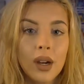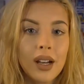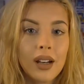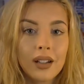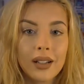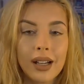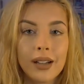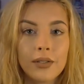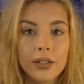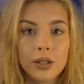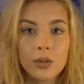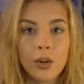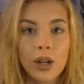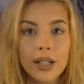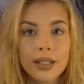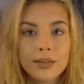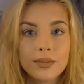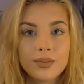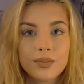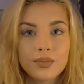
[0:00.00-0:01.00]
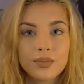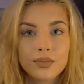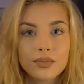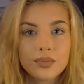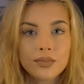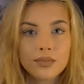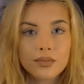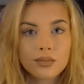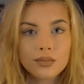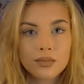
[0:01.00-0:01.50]
well, everyone,
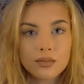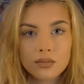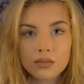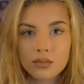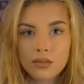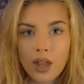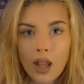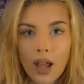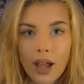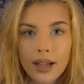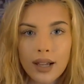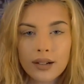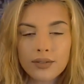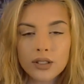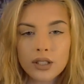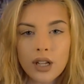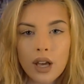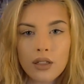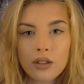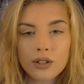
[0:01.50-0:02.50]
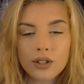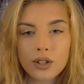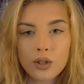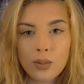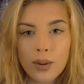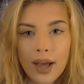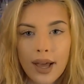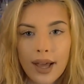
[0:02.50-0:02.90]
I have another new